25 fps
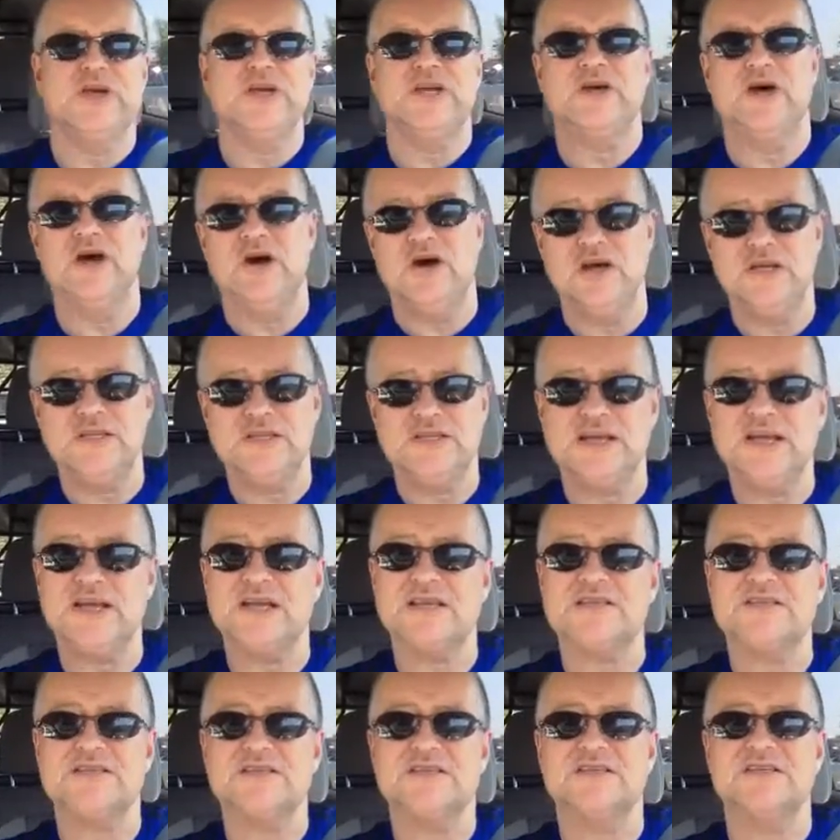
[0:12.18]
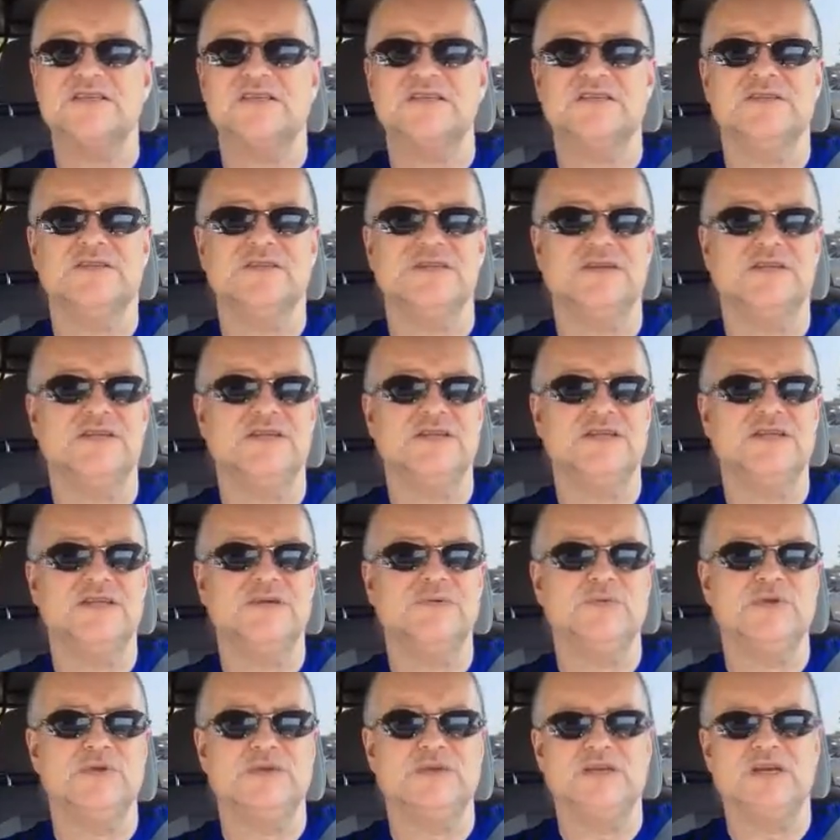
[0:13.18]
context
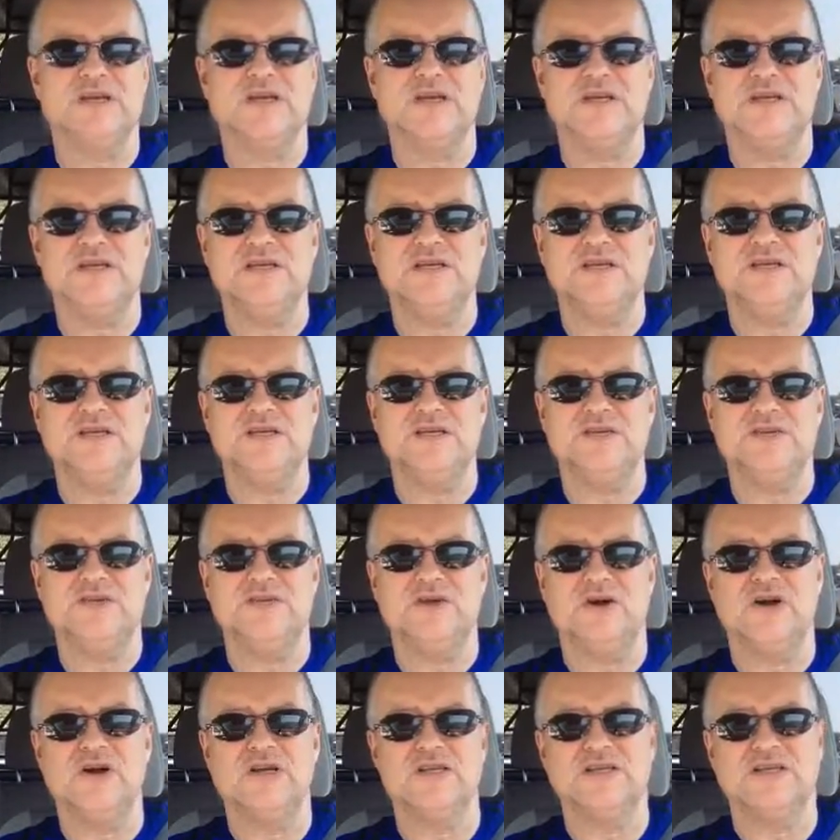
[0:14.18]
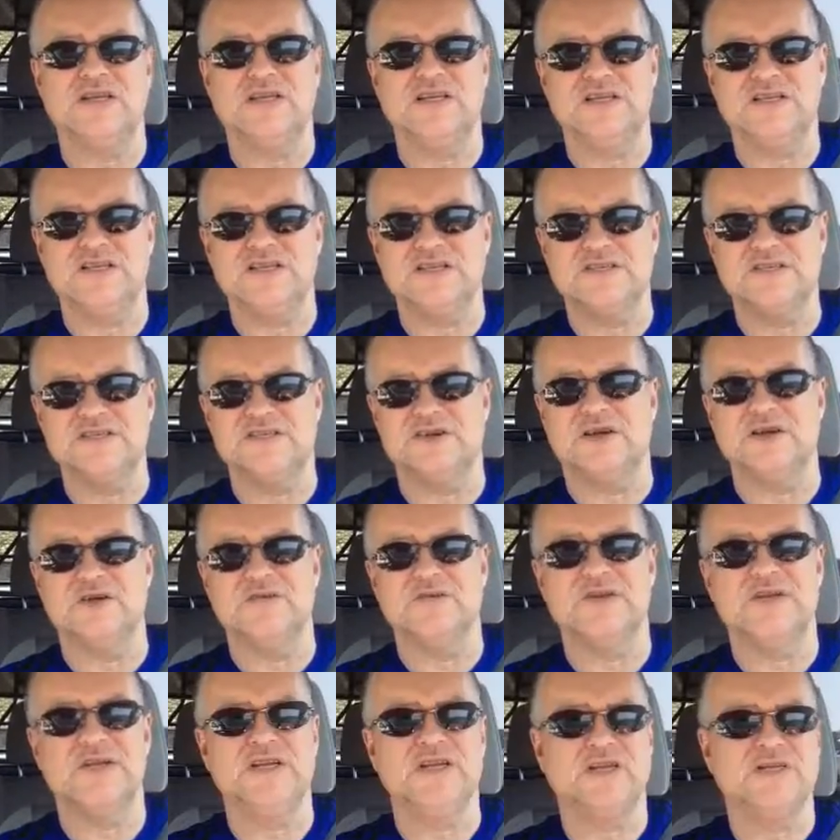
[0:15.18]
dealing with a dog that has
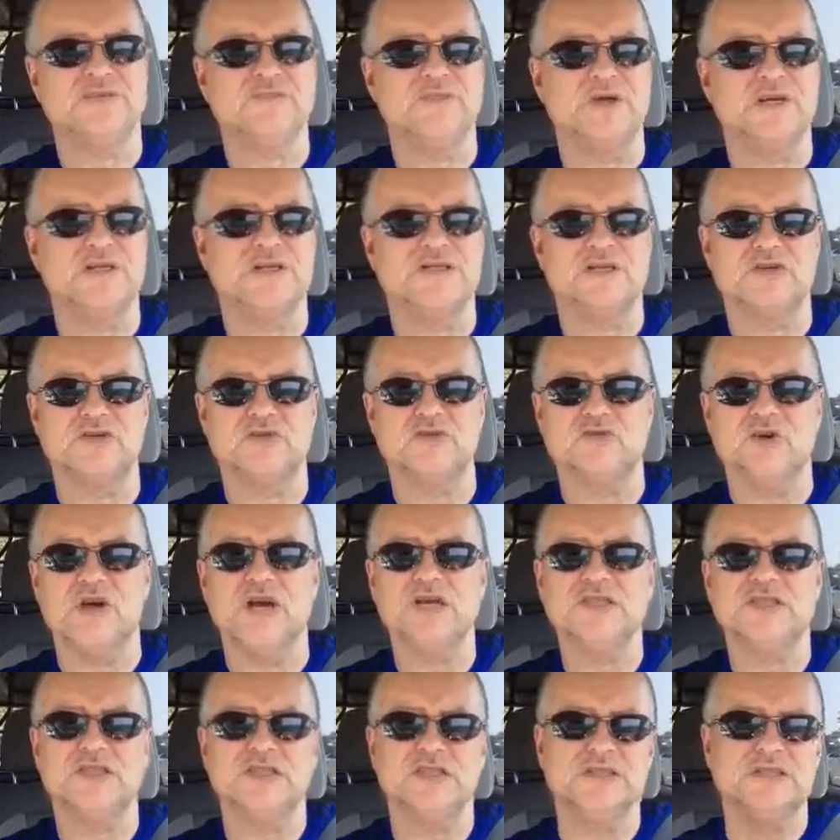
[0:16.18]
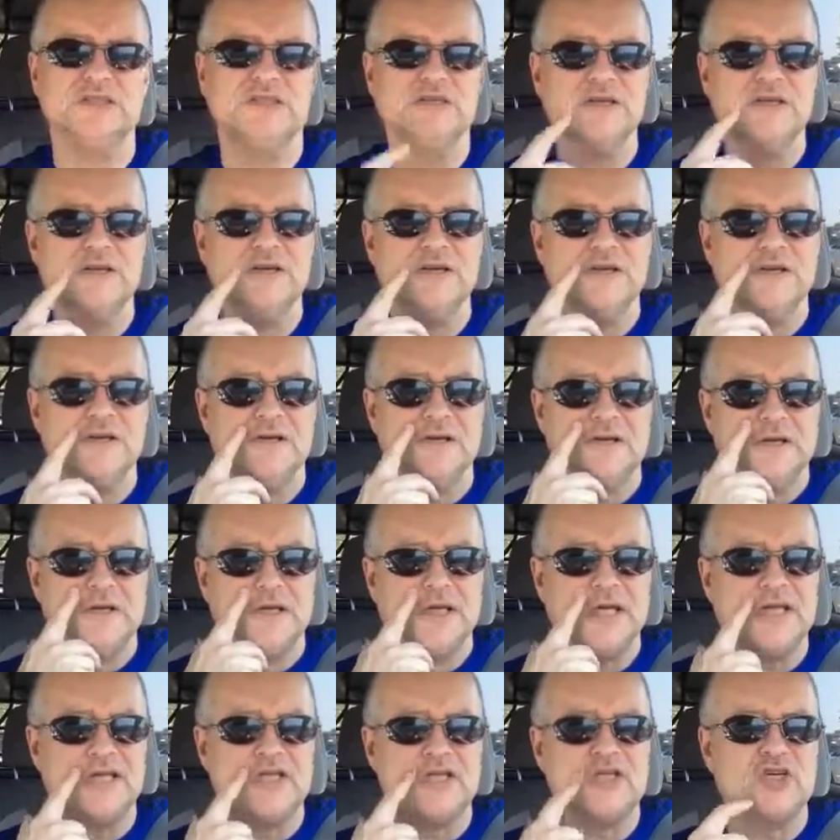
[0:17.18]
already expressed aggression.
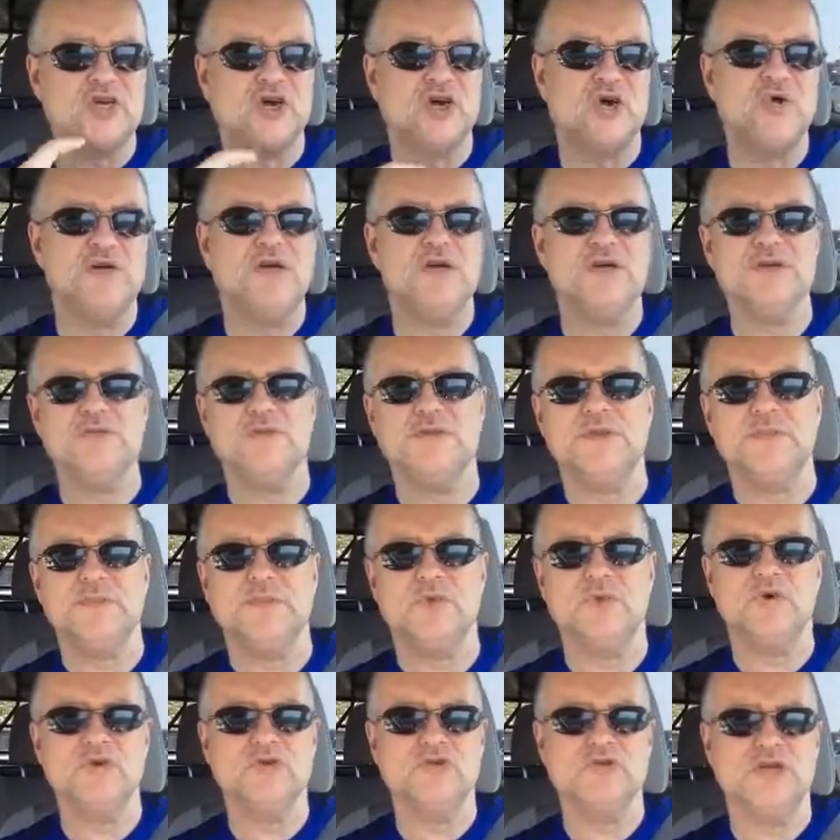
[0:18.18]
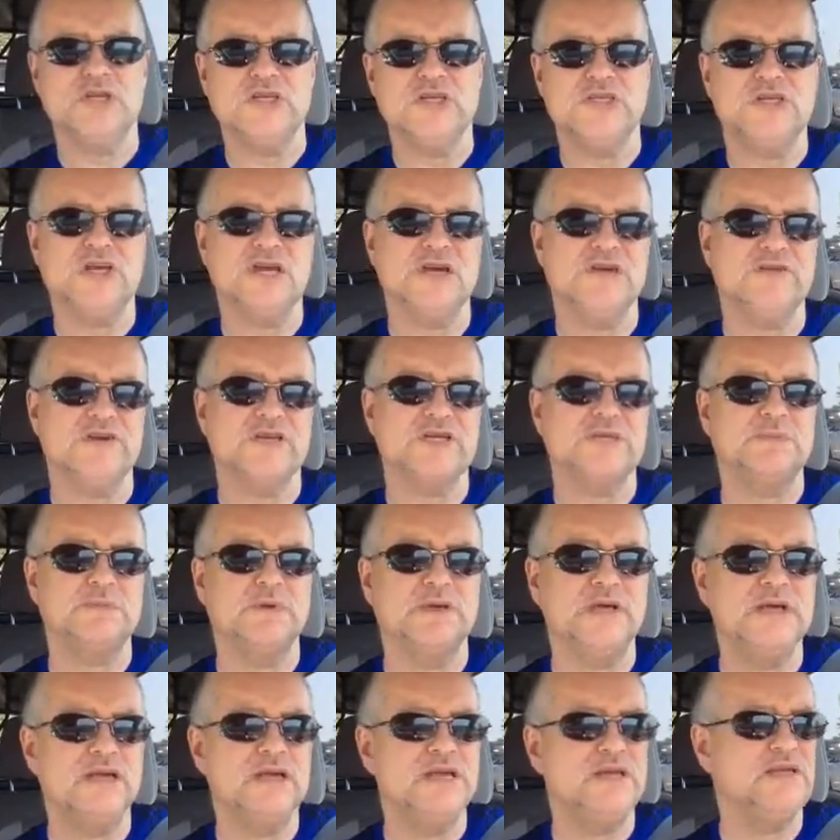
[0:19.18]
And so here with the board train, just kind of
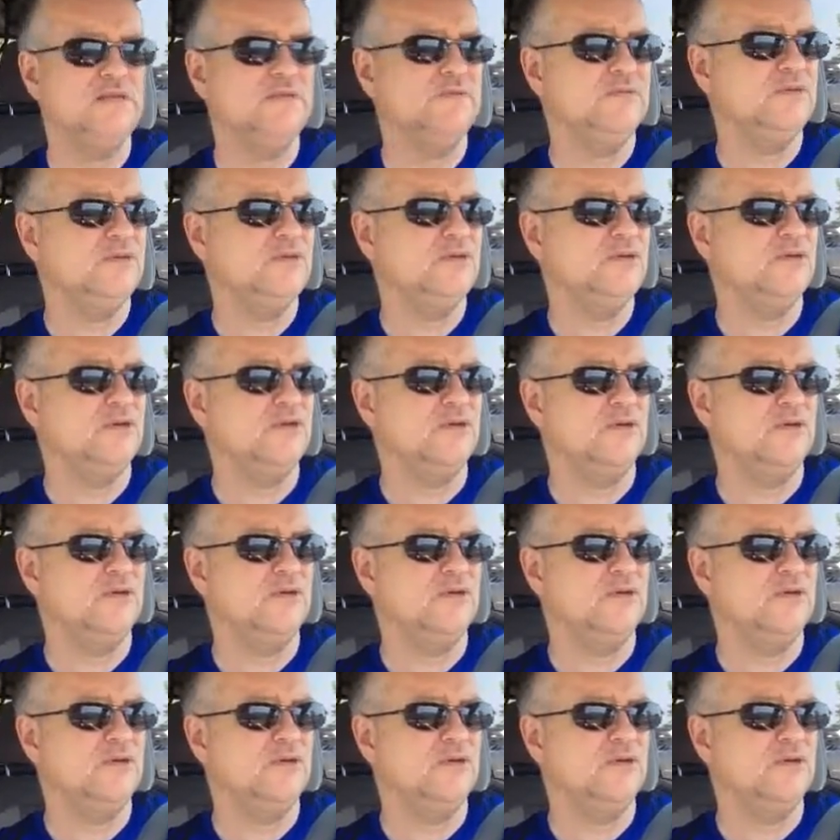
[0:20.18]
explain,